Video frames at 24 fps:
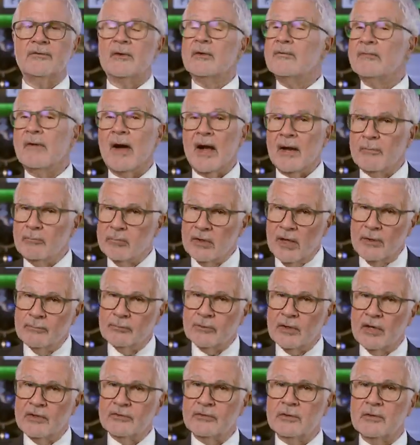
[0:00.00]
of high blood
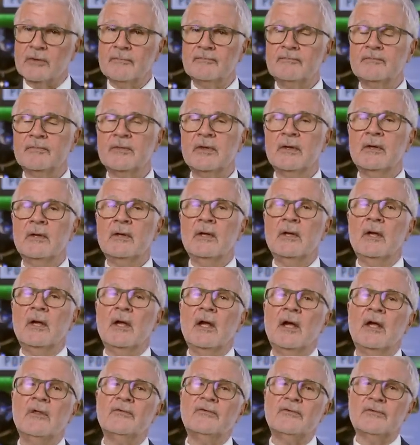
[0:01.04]
pressure,
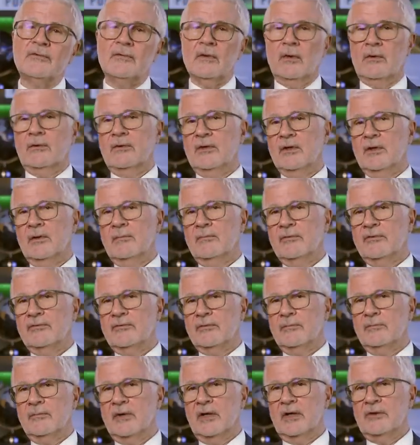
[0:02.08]
and sodium is
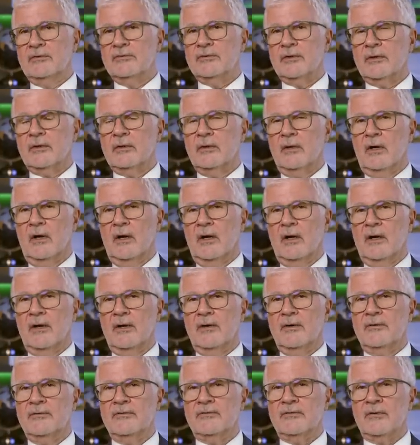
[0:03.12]
a major
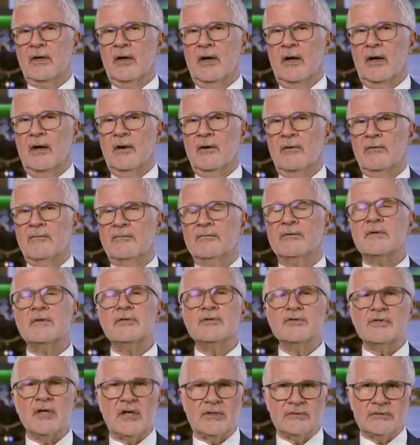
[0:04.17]
cause of
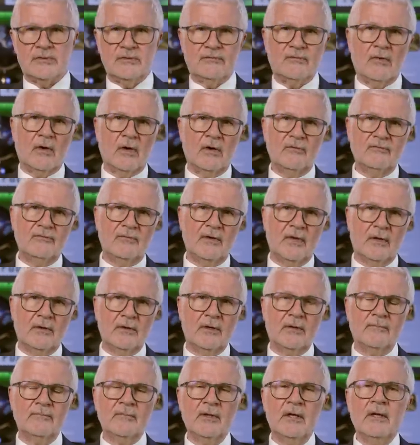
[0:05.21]
congestive heart
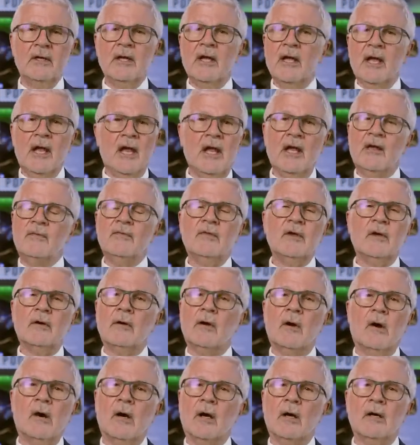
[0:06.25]
failure. And there
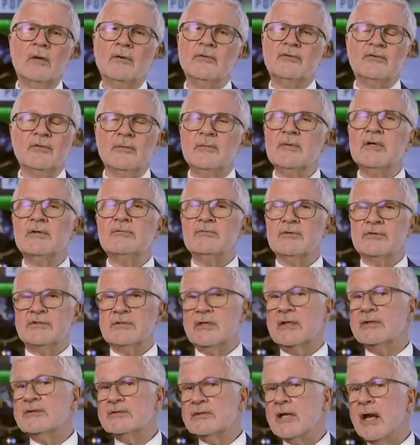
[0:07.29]
are some
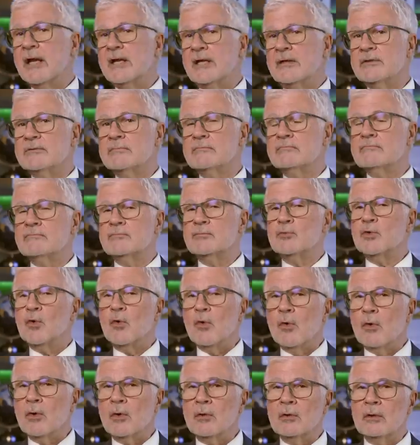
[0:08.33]
interesting studies
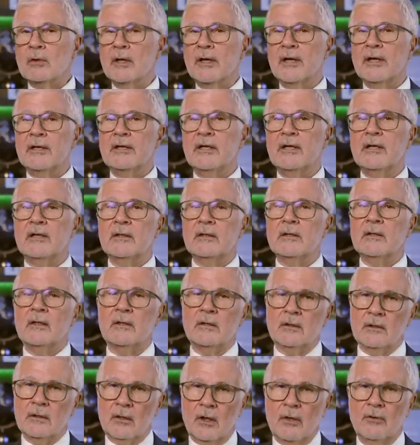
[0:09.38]
correlating a
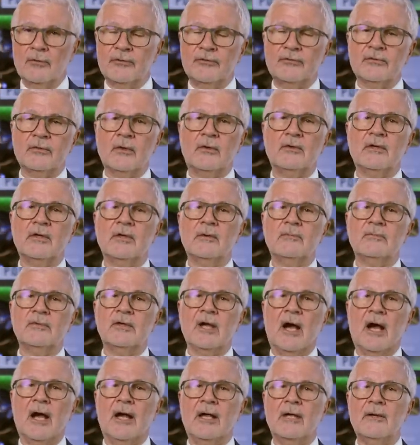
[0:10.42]
low sodium
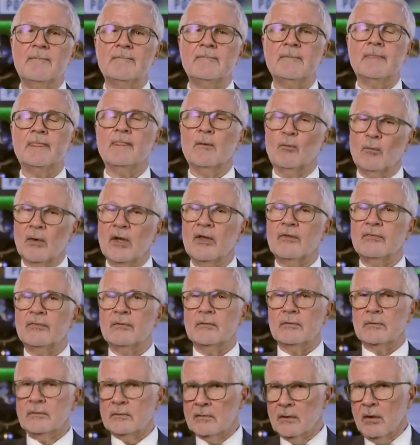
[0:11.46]
diet with
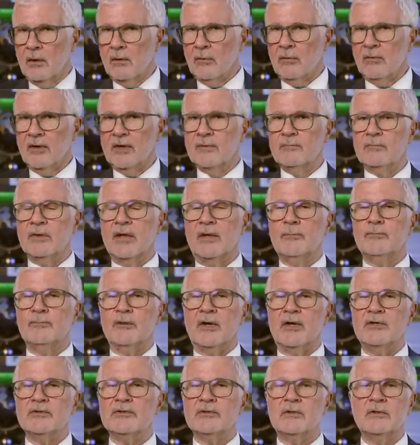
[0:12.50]
lowering blood
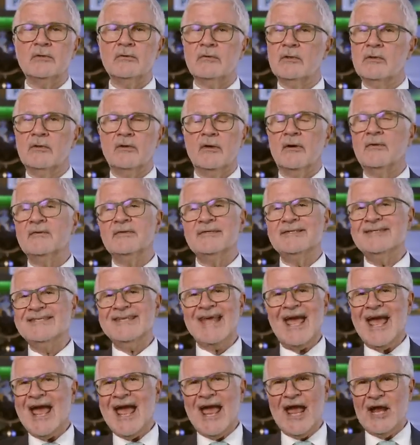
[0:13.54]
pressure. The
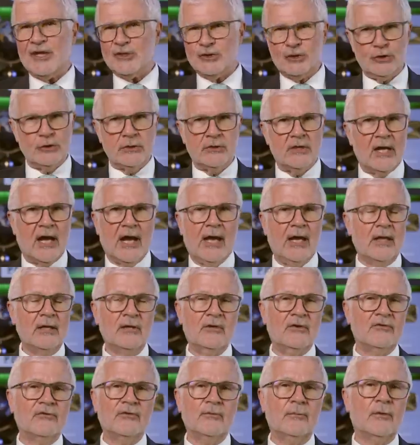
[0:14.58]
DASH
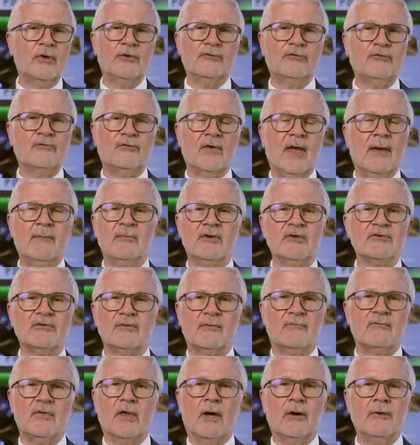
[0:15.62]
diet is the most famous
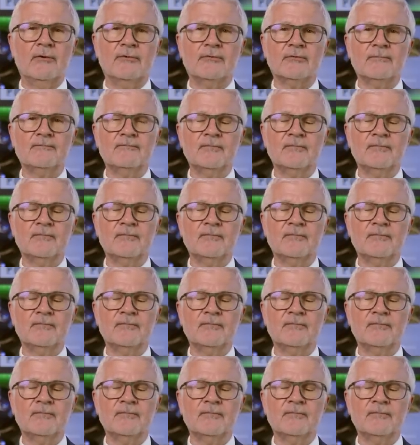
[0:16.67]
of those,